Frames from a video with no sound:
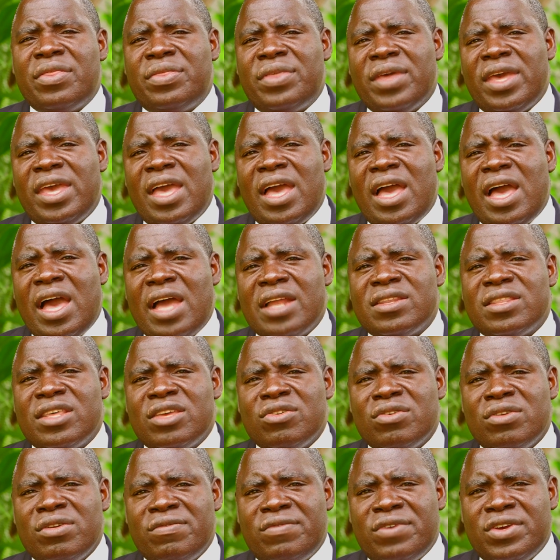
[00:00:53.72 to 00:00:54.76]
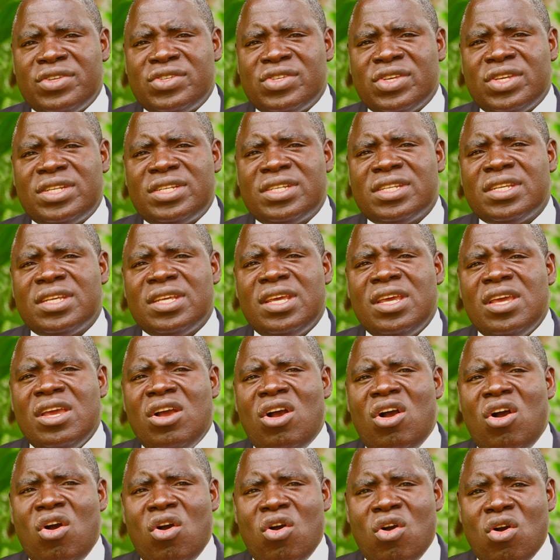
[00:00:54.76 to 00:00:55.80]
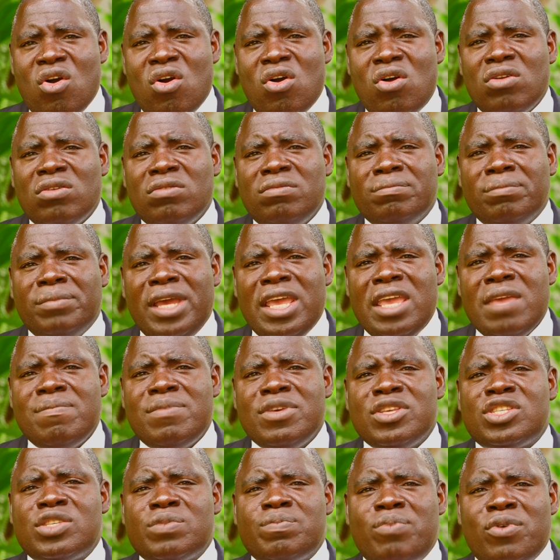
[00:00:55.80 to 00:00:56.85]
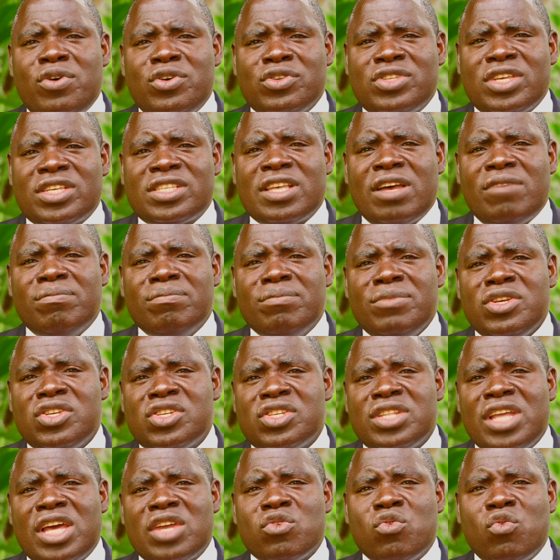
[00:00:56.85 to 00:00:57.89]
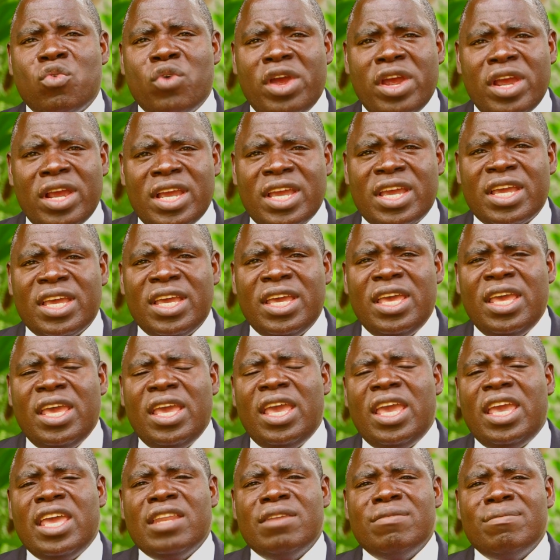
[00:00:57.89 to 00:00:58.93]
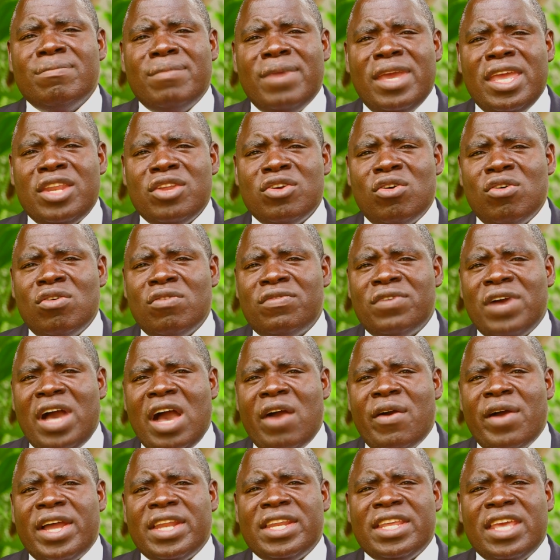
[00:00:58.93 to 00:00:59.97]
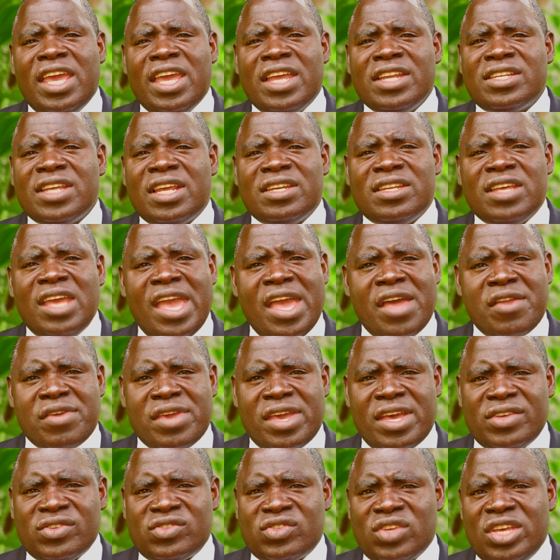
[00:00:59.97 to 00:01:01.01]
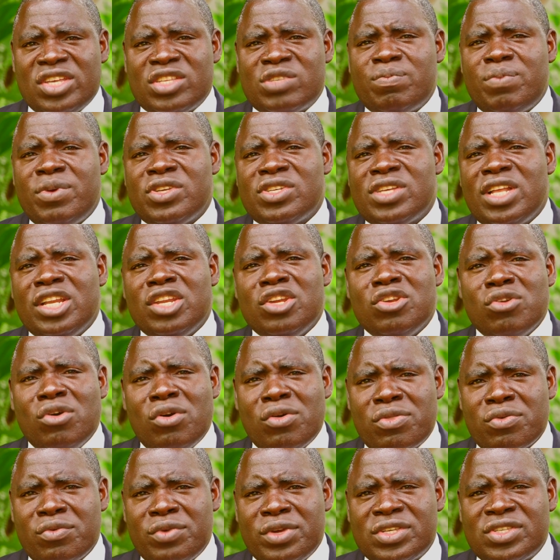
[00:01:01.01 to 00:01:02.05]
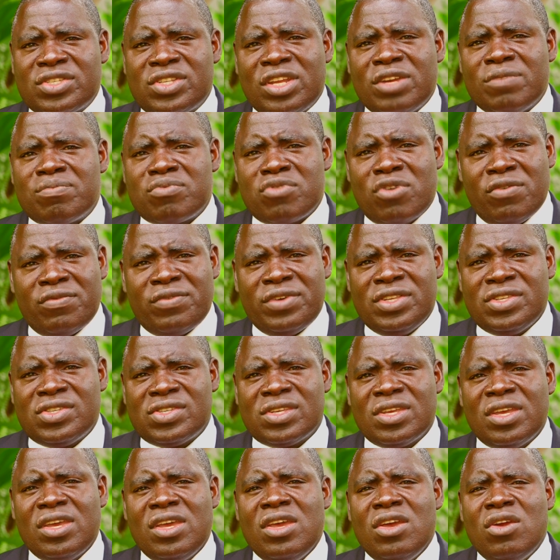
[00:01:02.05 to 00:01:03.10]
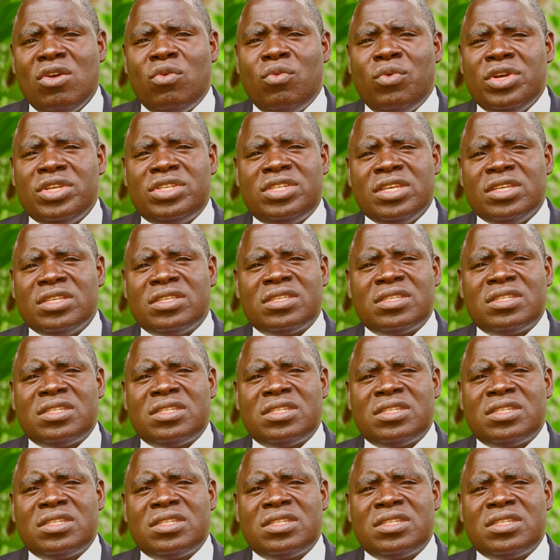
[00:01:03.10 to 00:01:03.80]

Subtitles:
there at the university, or maybe sponsor some missionary work in many of our unentered areas, especially Northwestern Province, which is